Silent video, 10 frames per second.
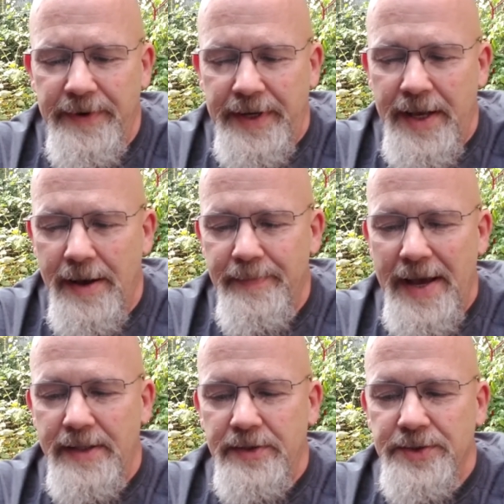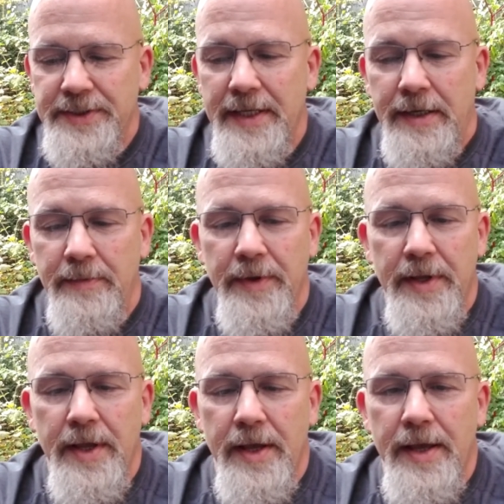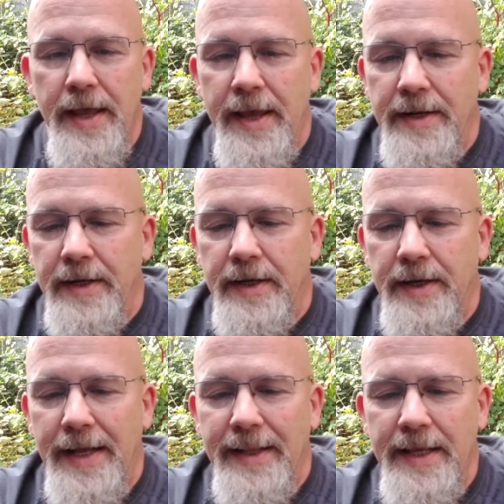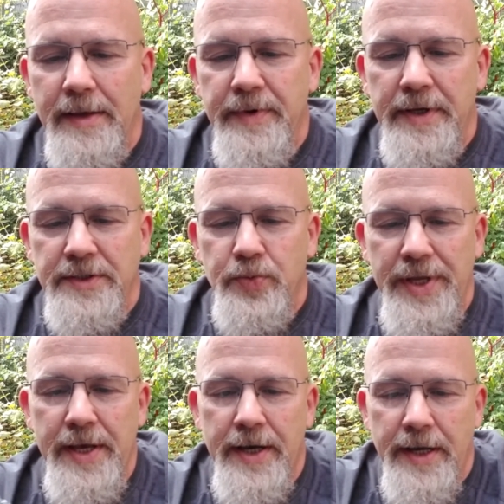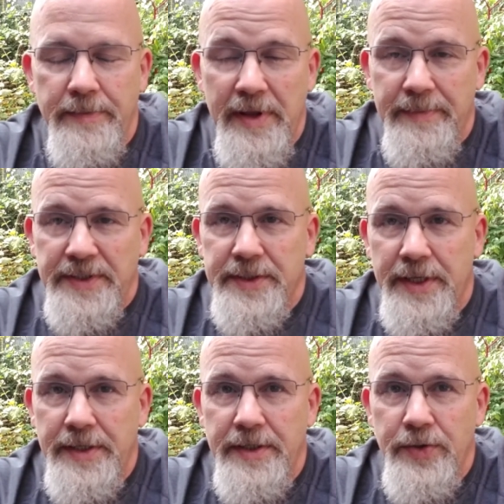compact little setup. And I like it because we hunt, me and my son,